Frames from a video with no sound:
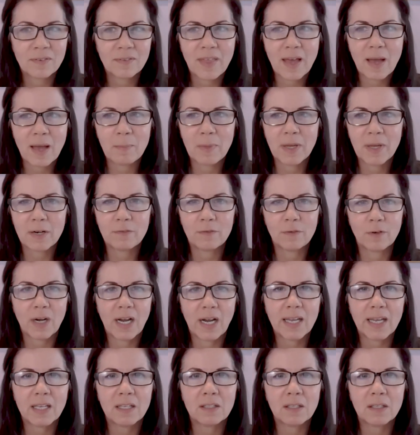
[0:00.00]
that metaphor.
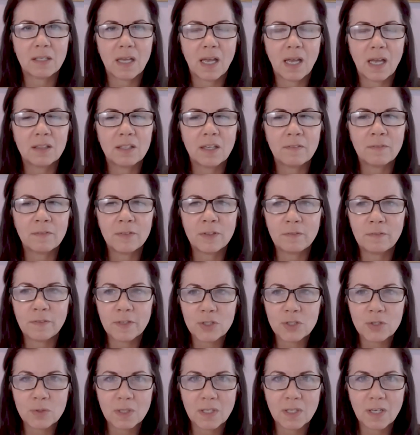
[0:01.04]
I love the
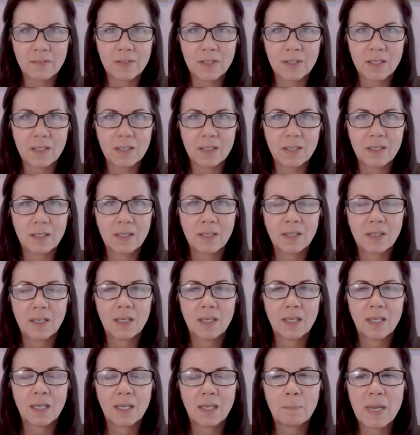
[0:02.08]
visual of it.
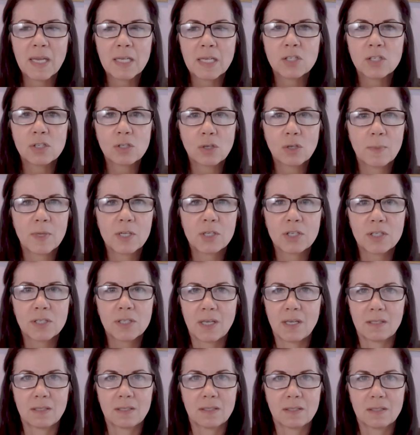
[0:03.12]
It makes so much
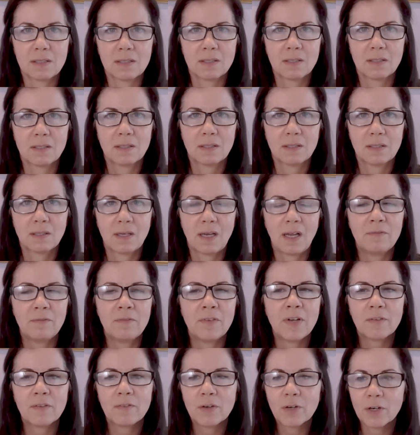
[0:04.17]
sense. I've
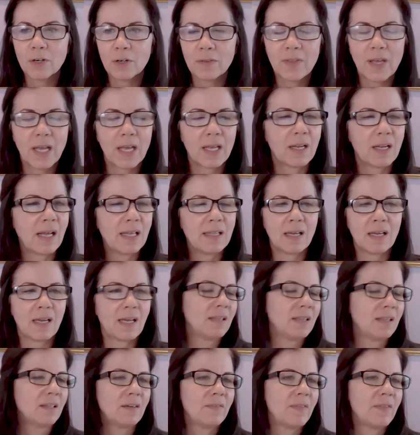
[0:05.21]
never heard that. I
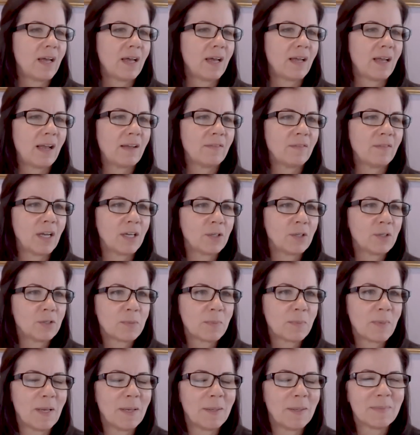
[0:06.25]
love that. I've got
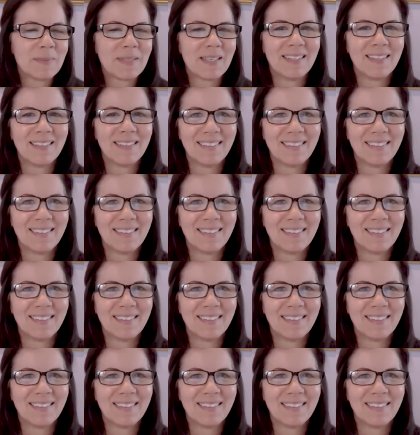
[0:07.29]
goosebumps.